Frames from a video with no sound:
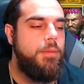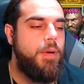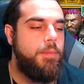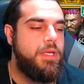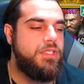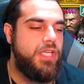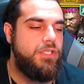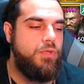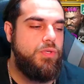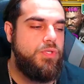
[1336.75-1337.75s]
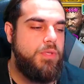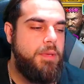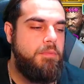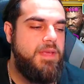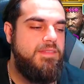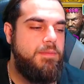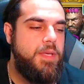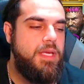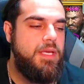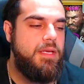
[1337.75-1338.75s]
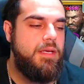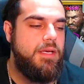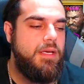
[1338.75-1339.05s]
but because I do use him in PvP,